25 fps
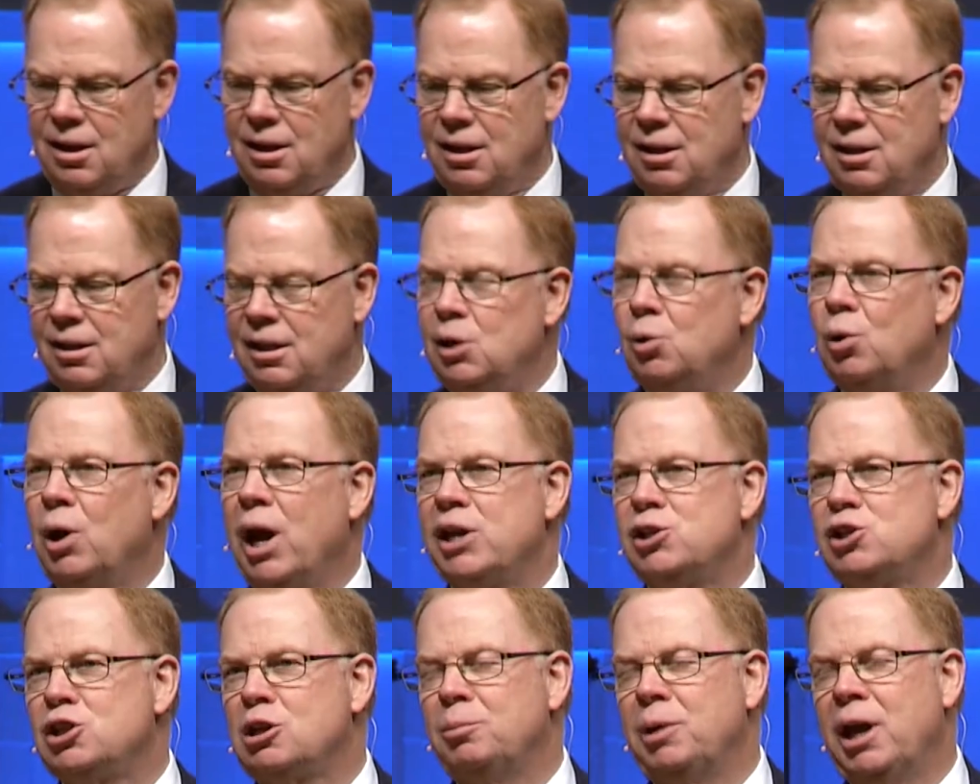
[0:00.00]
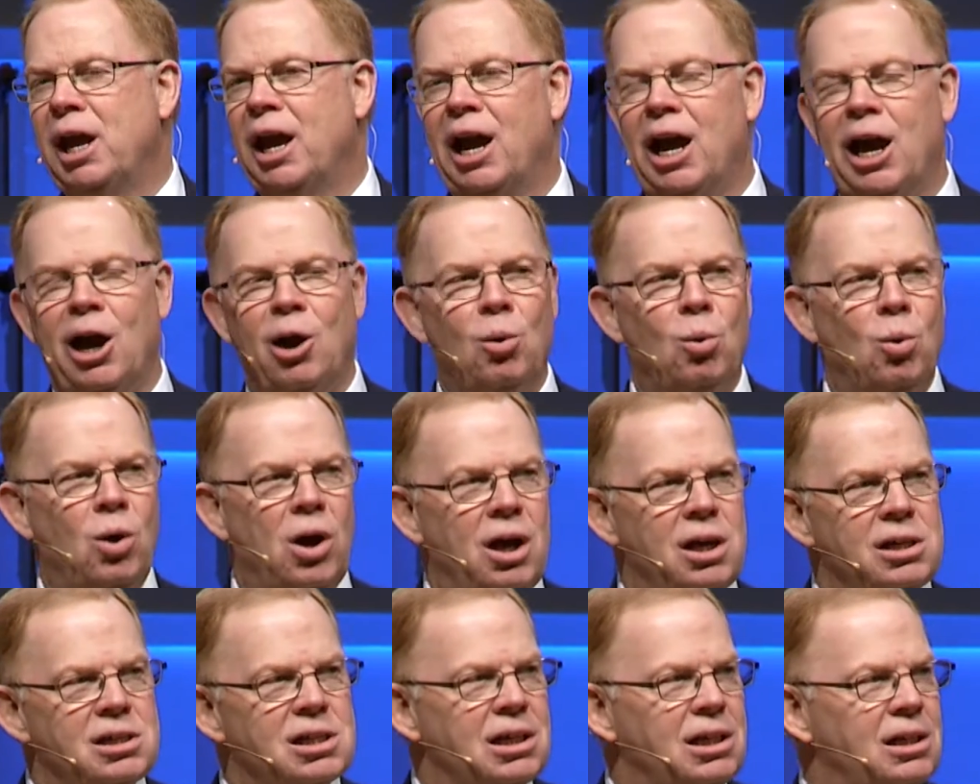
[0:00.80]
he was asking me how I
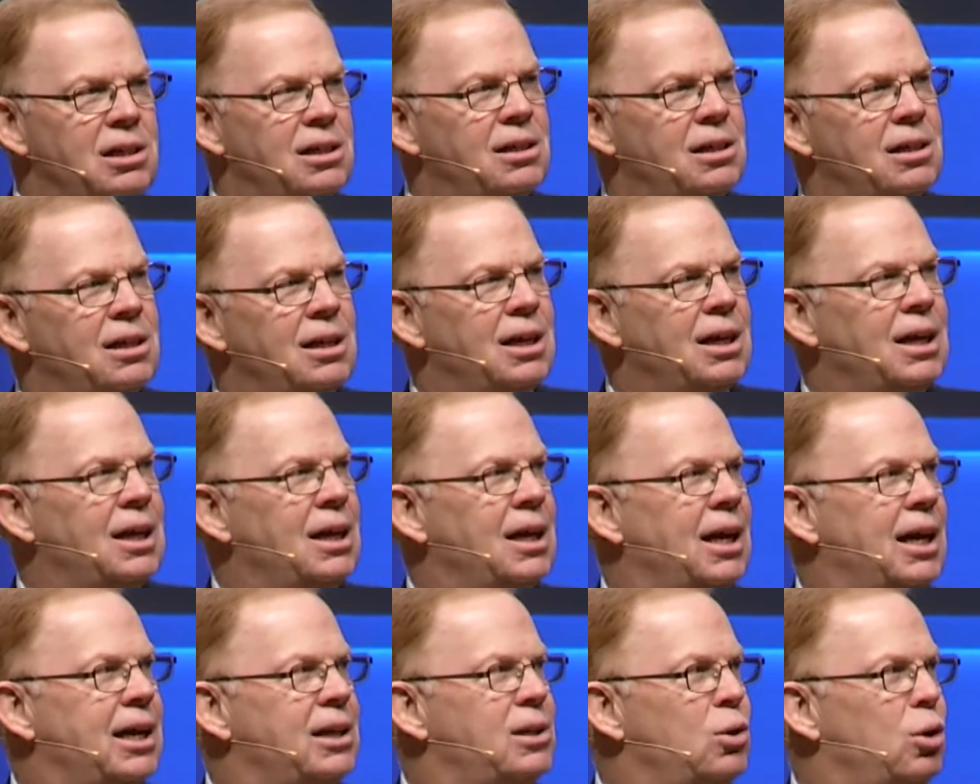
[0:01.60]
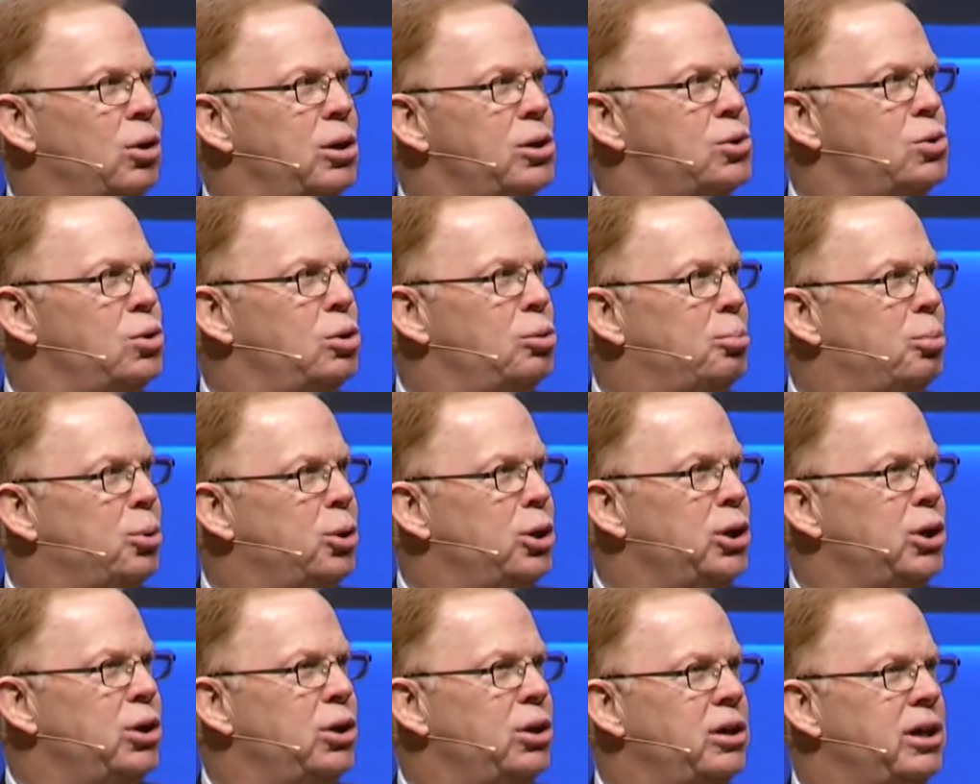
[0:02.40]
was, and I told him I was doing pretty
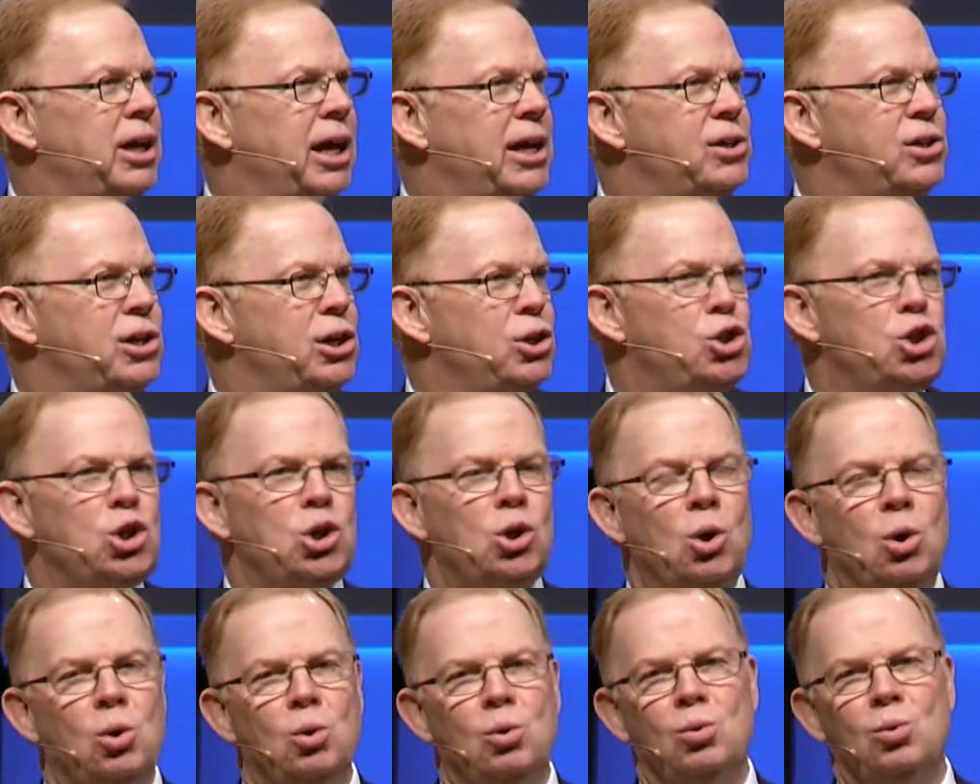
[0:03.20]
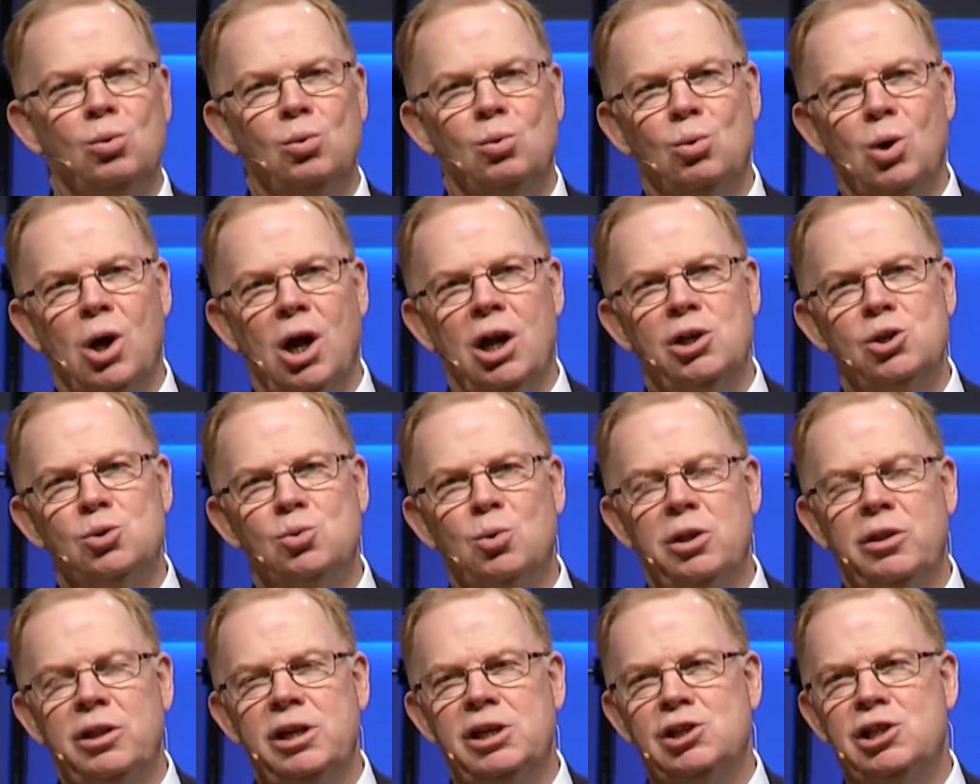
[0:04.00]
good. And I said, You know, Wallace, one
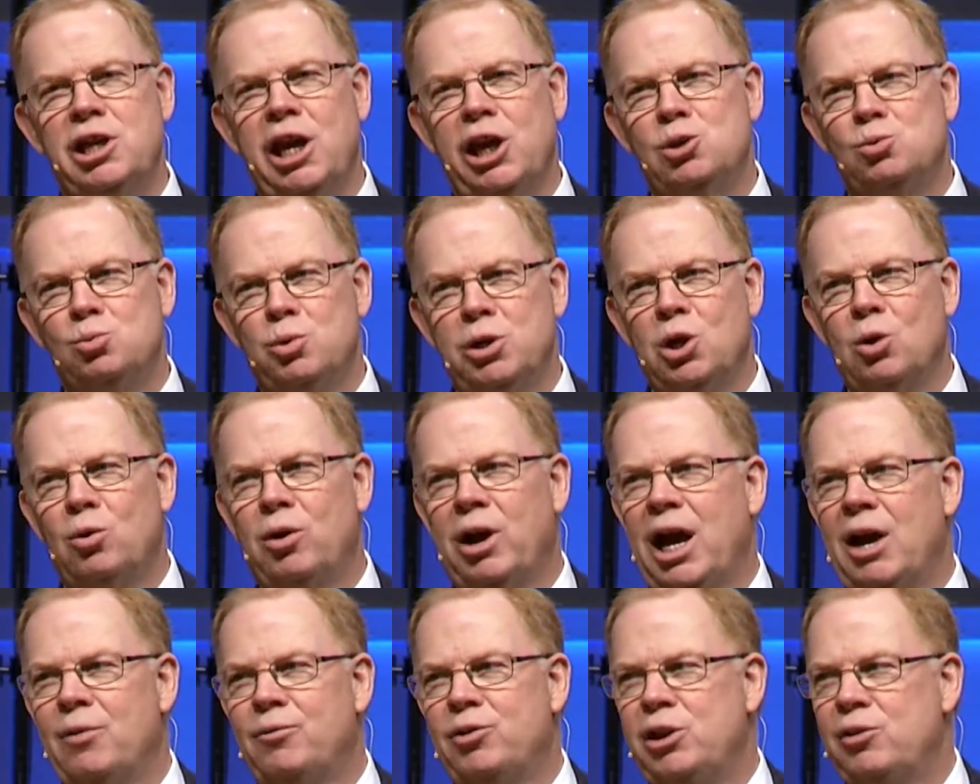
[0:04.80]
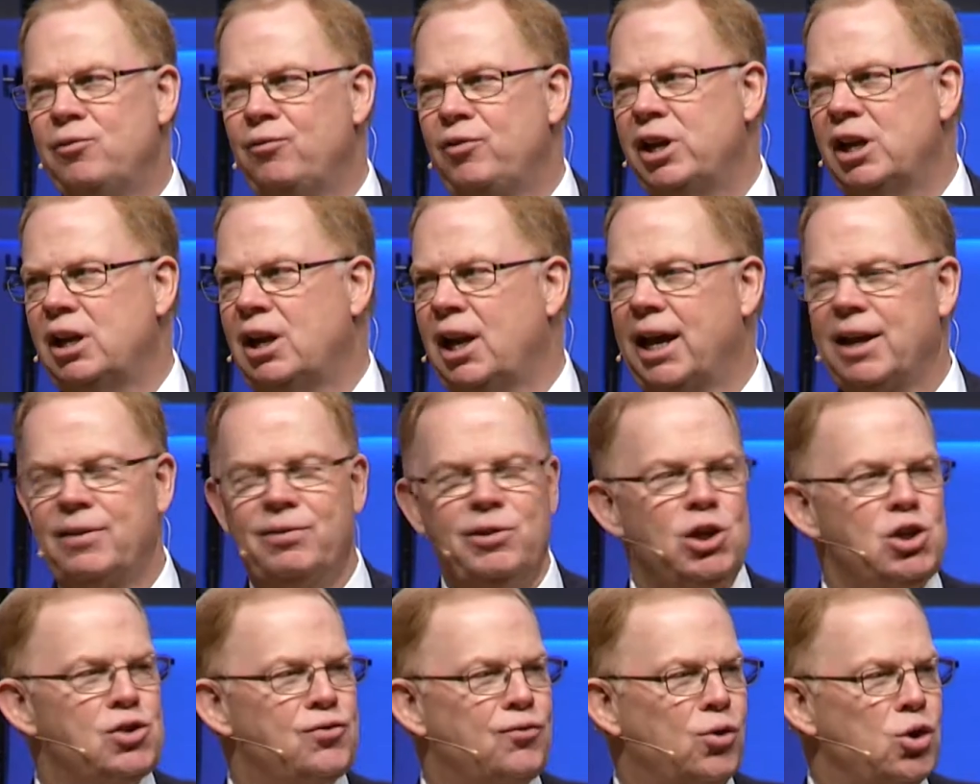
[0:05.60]
of these days we're going to have an event like
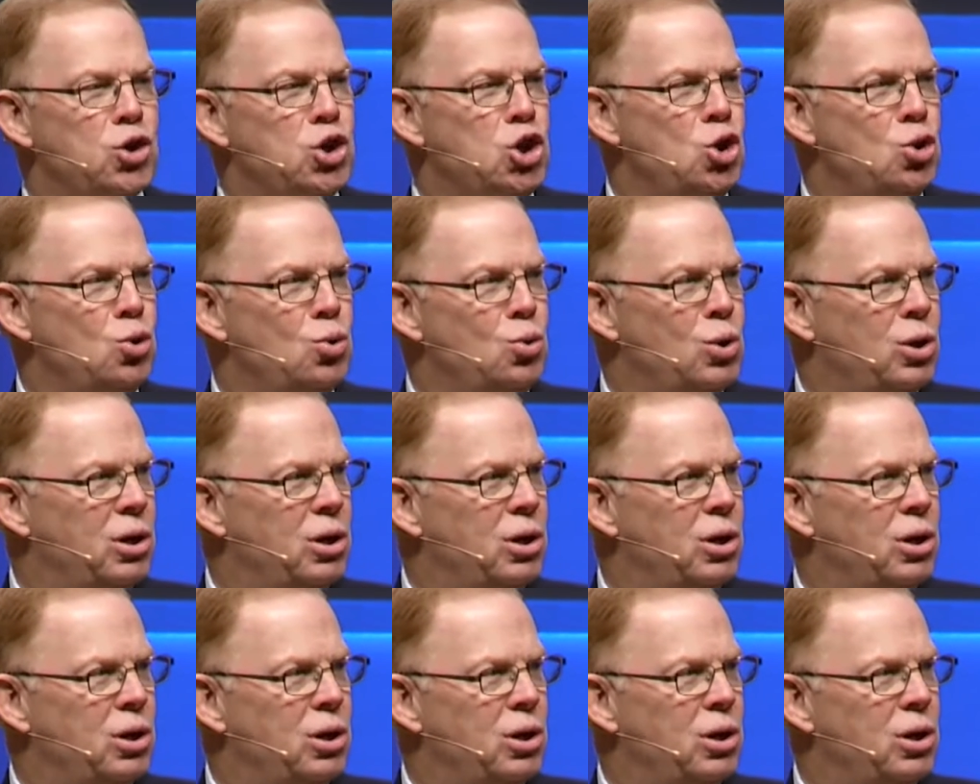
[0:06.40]
this for you.